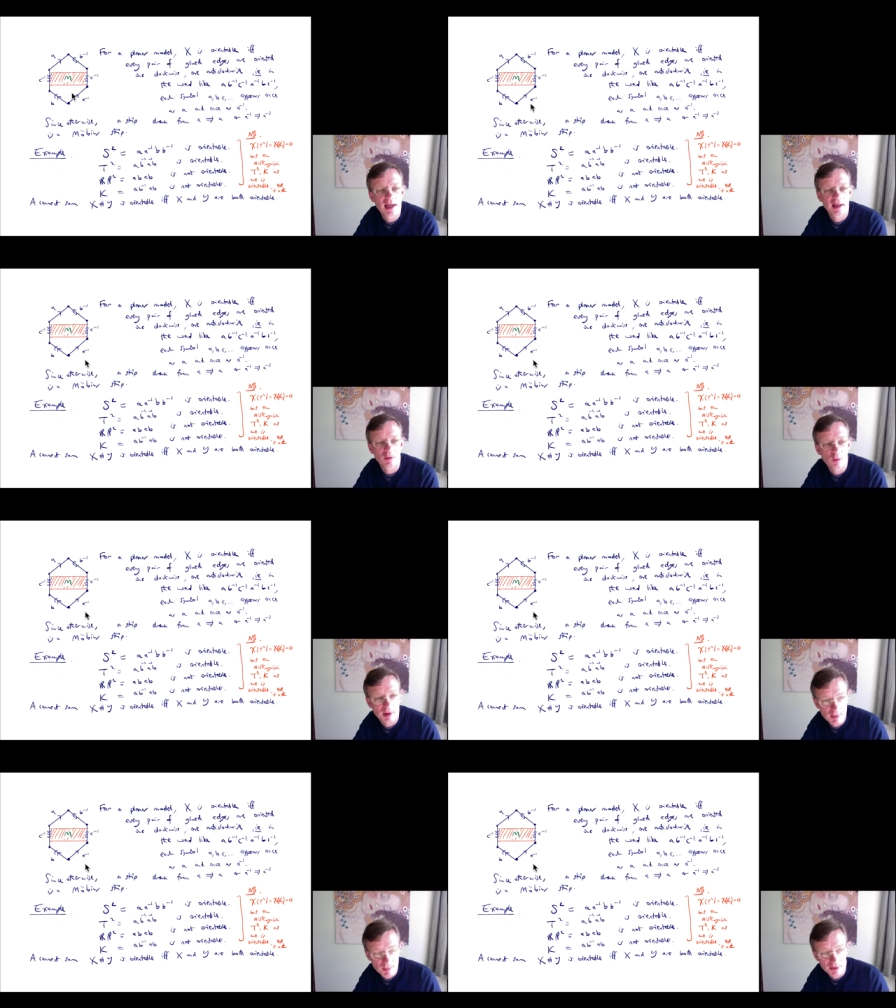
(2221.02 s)
and it will
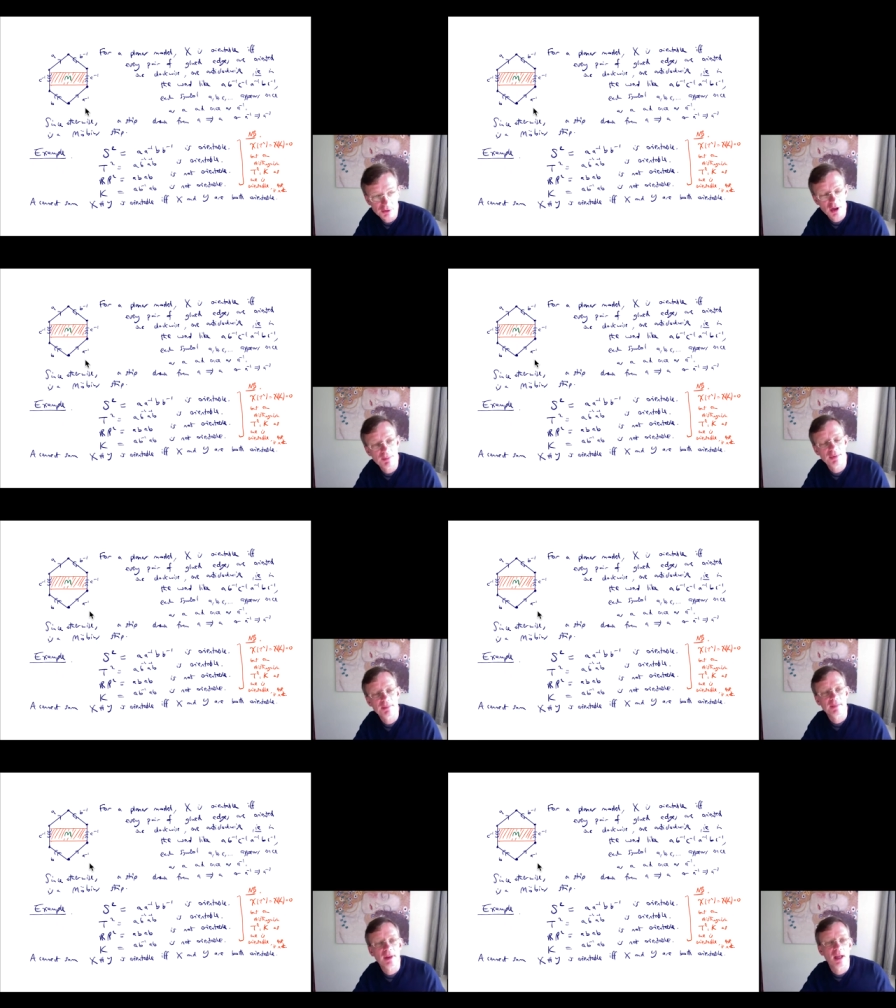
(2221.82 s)
be a Möbius strip.
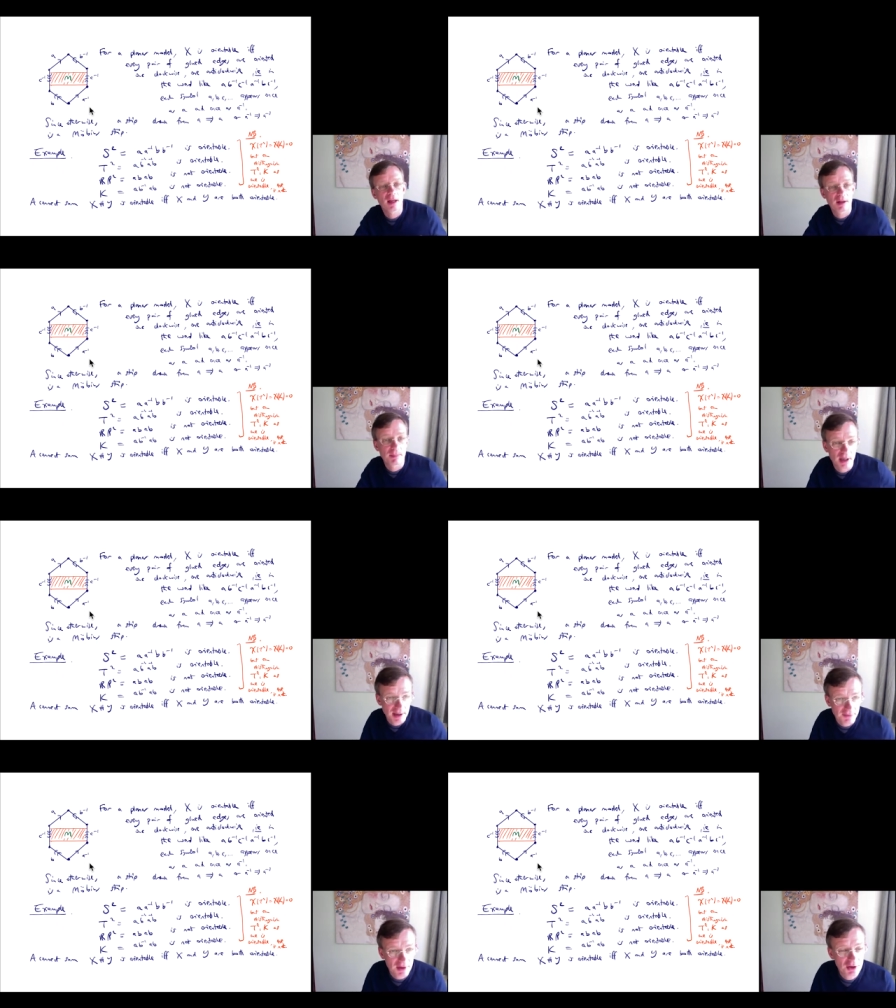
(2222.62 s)
And then by
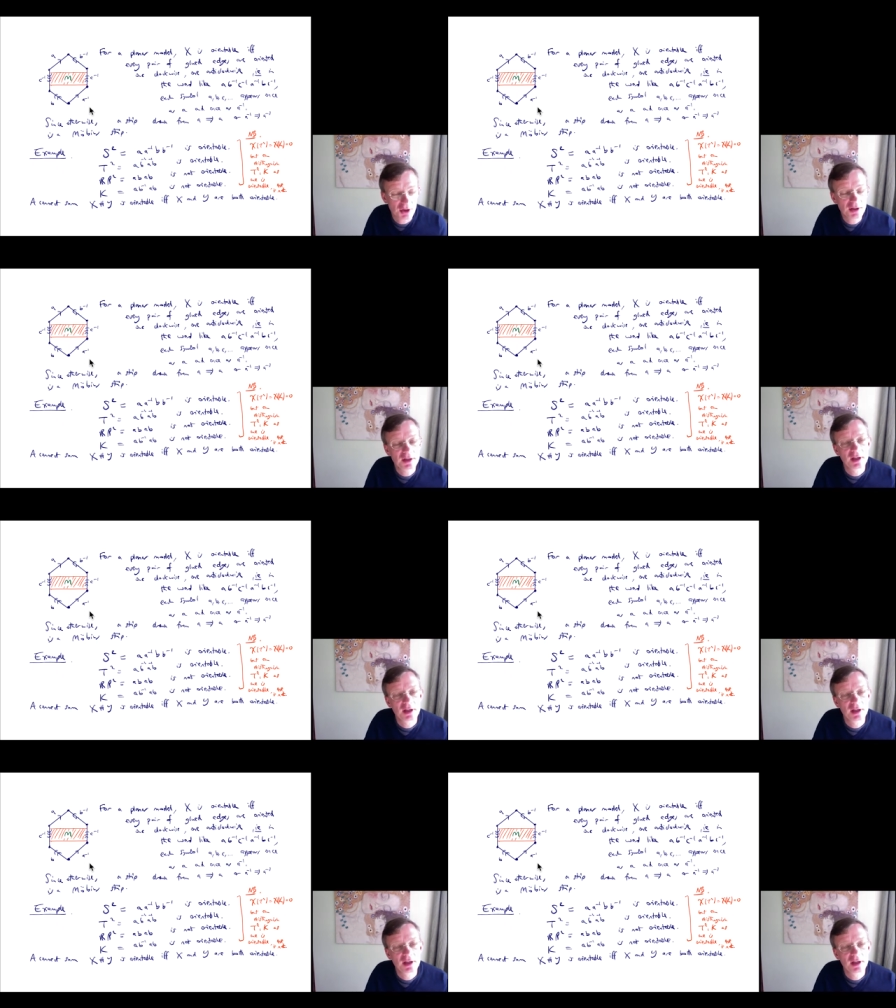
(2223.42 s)
definition,